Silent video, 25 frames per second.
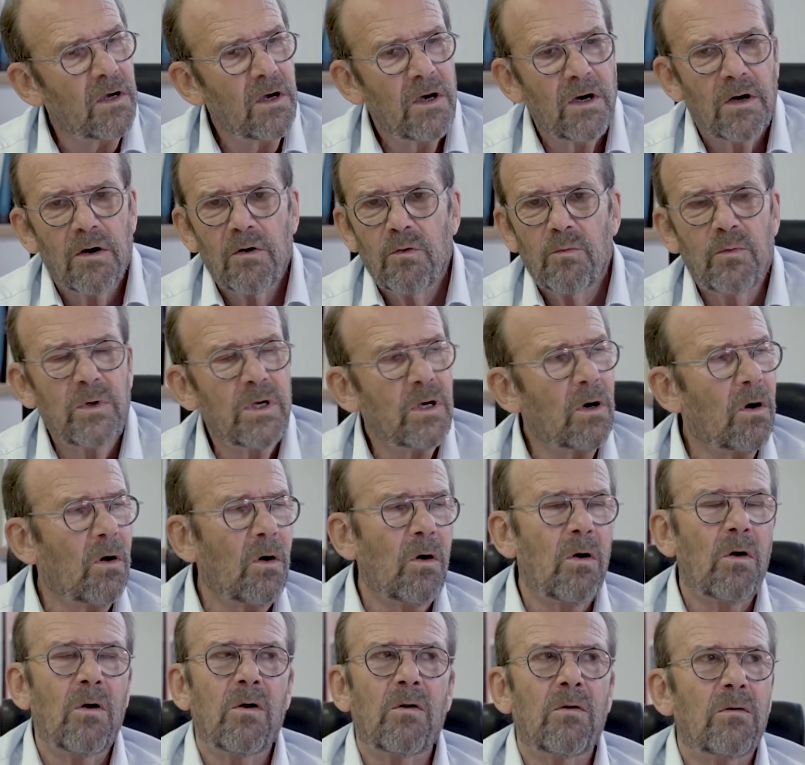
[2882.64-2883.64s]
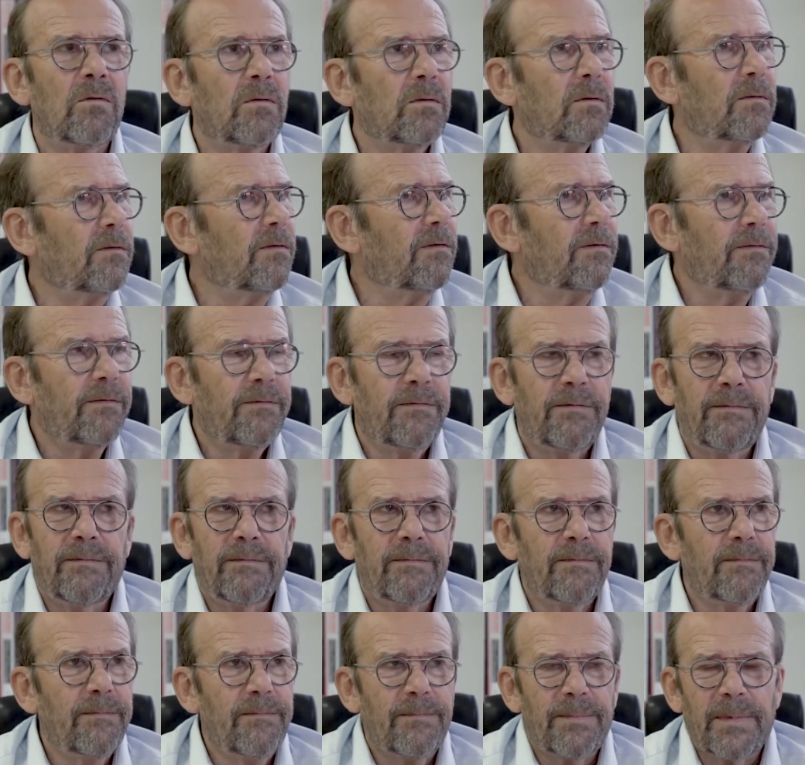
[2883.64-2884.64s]
and we all
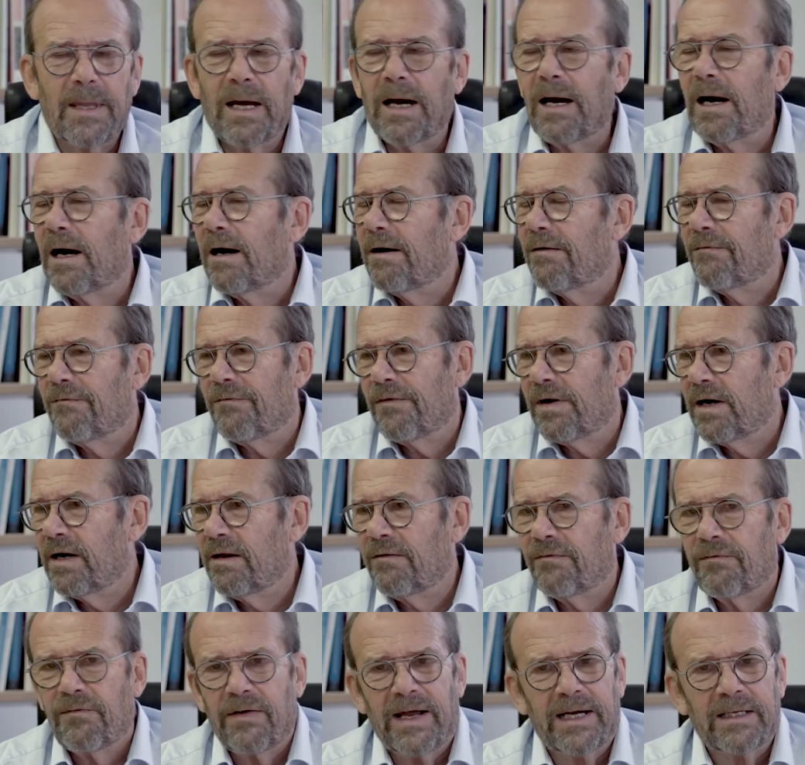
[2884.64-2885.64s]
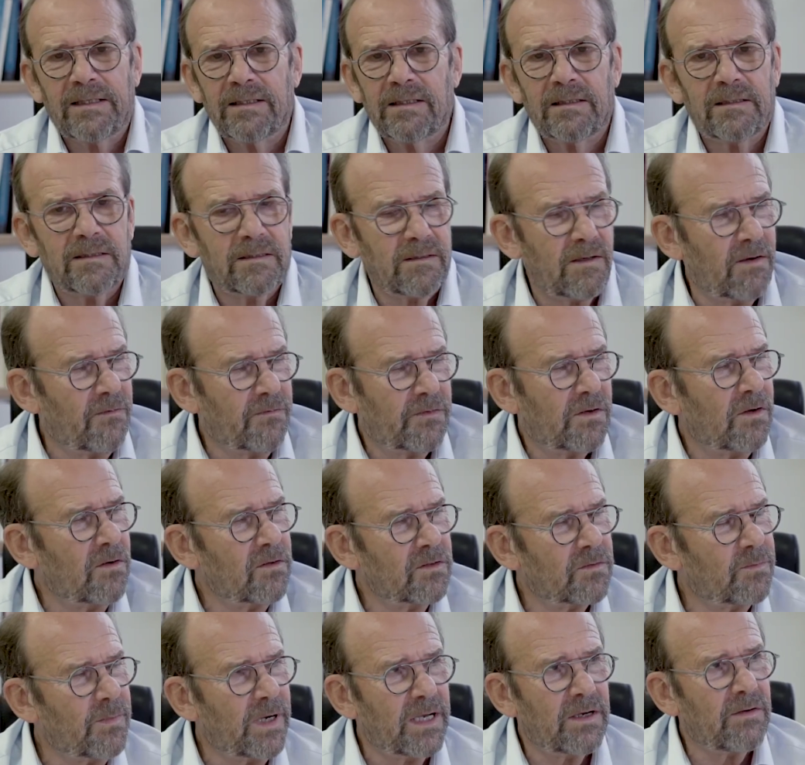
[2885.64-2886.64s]
are very flattered,
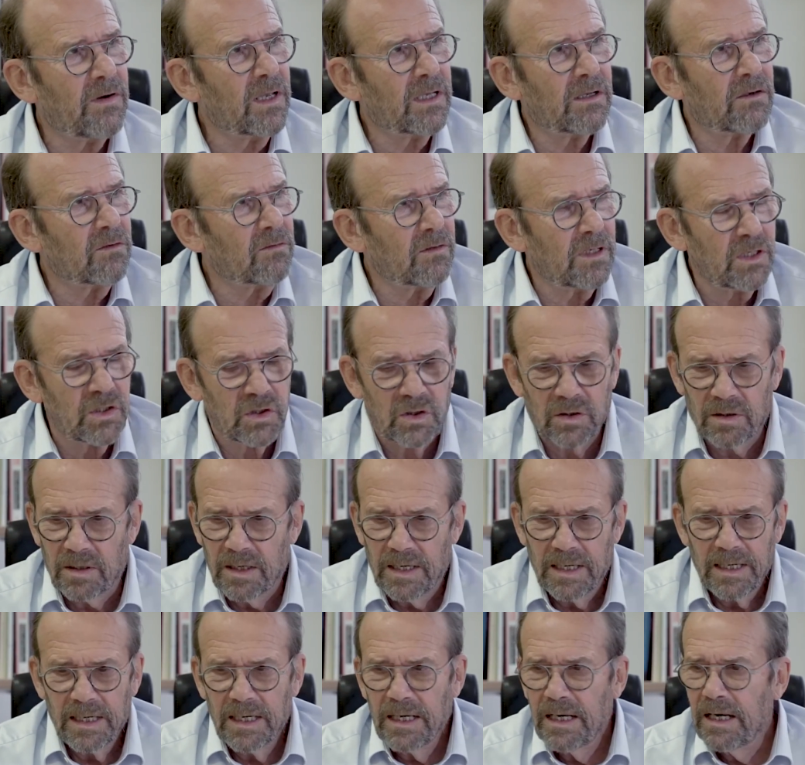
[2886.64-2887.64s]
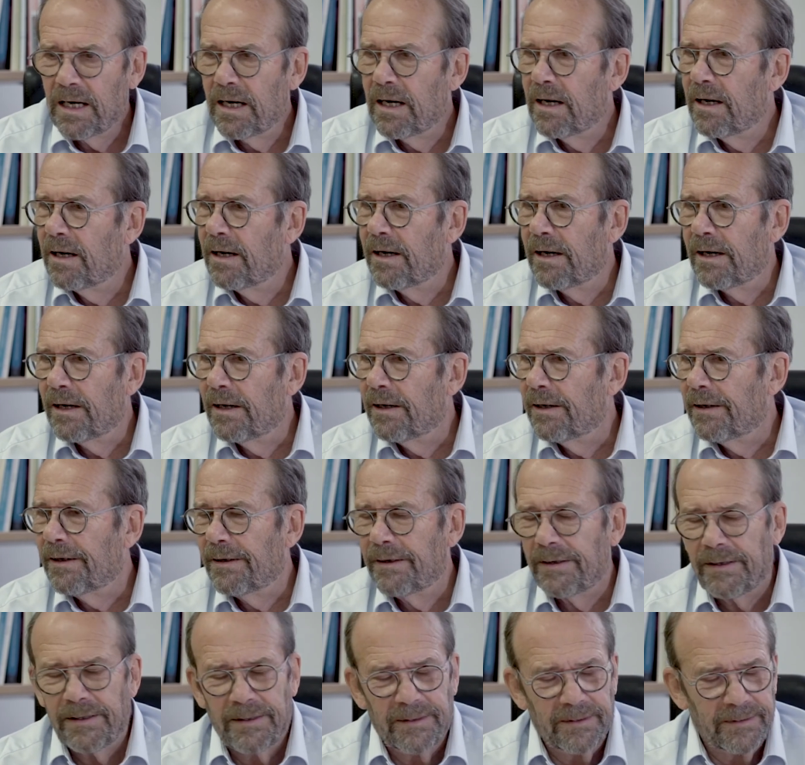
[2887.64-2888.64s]
of course, by recognition.
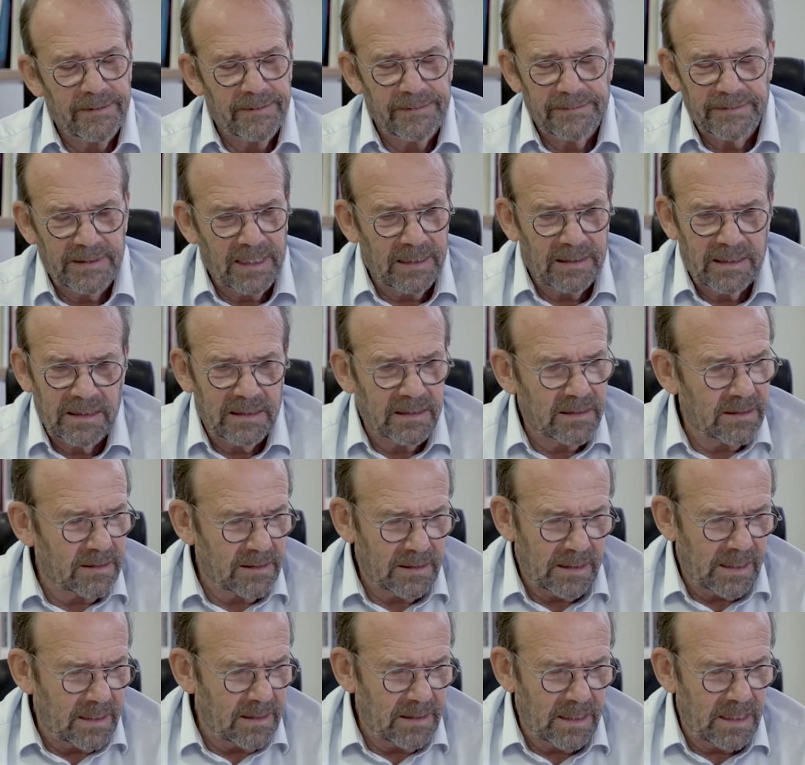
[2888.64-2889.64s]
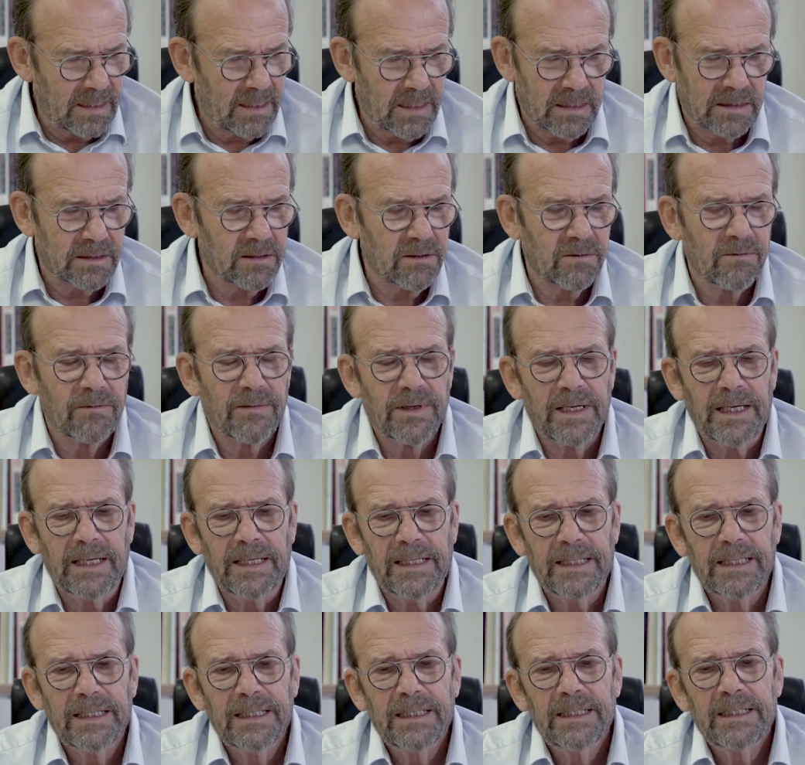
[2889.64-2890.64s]
That is so.
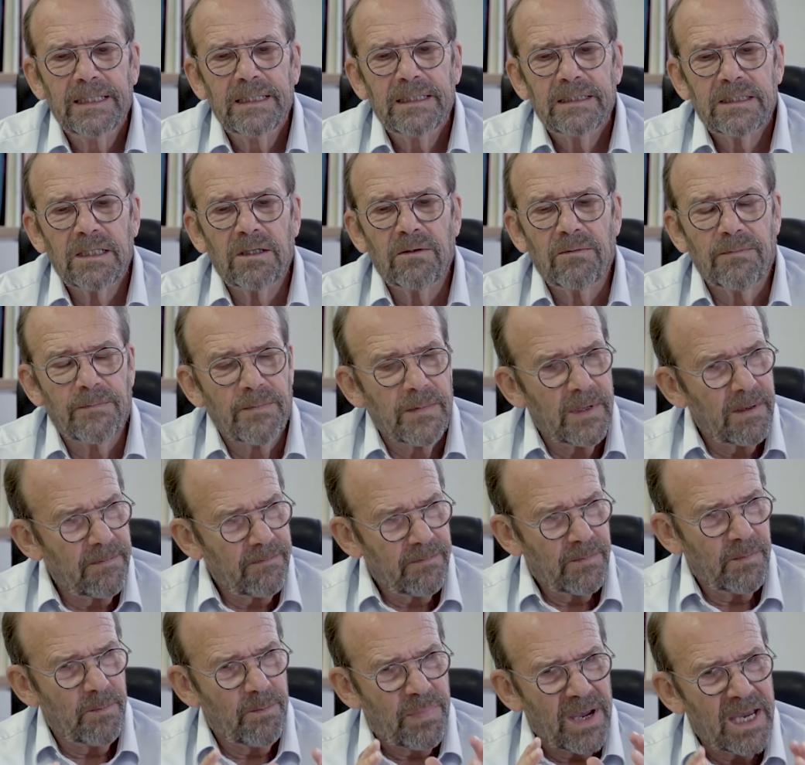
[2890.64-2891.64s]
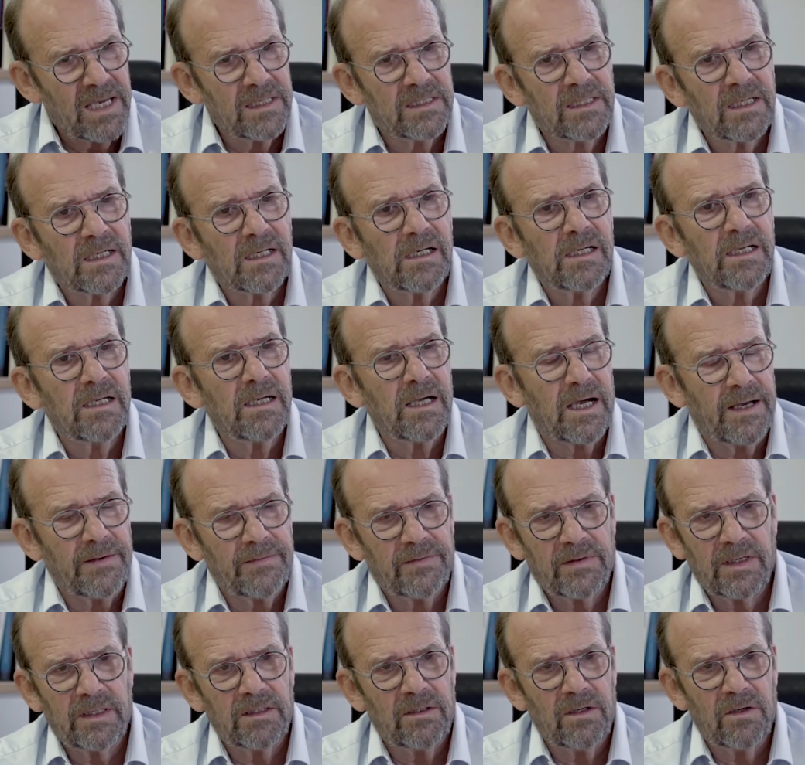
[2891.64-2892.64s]
So
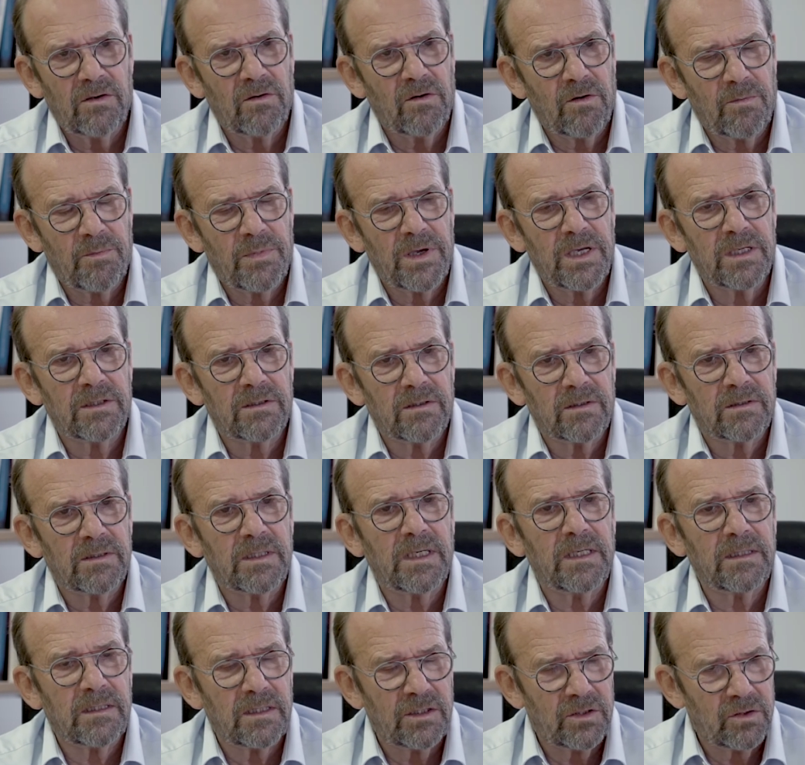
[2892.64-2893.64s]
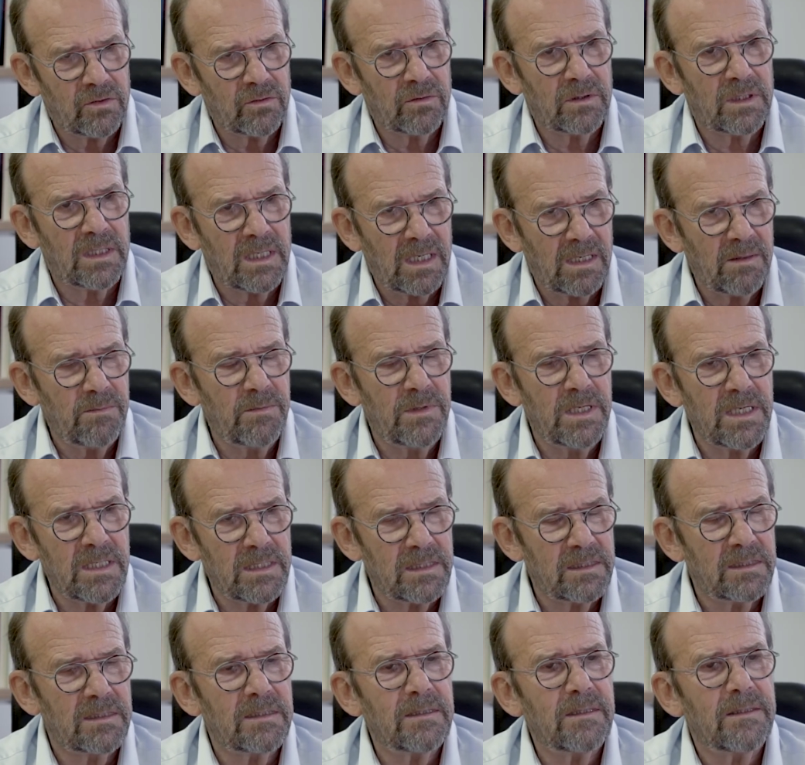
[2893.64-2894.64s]
basically, I think the European society should
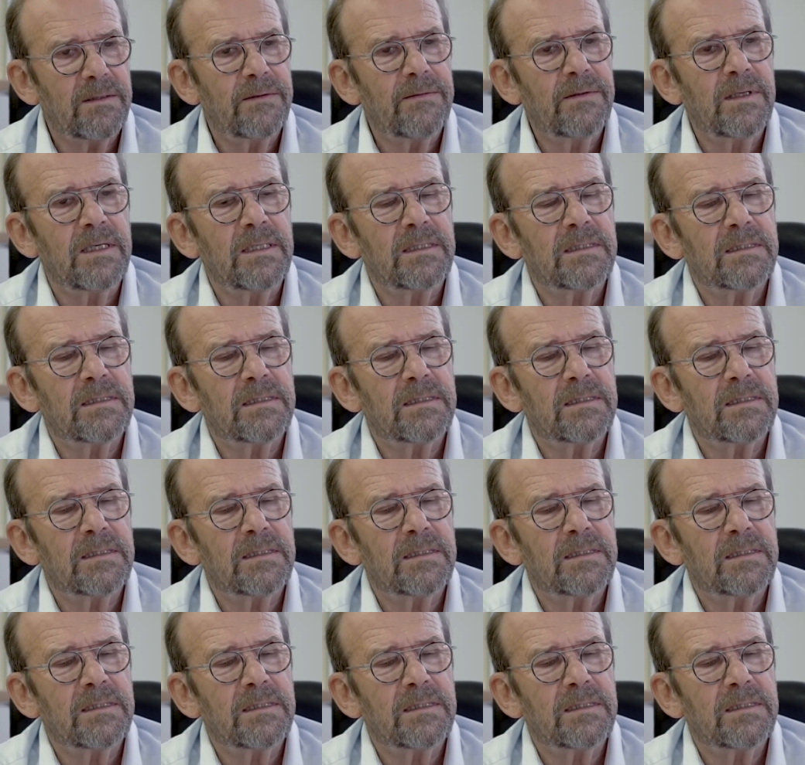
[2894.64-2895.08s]
keep these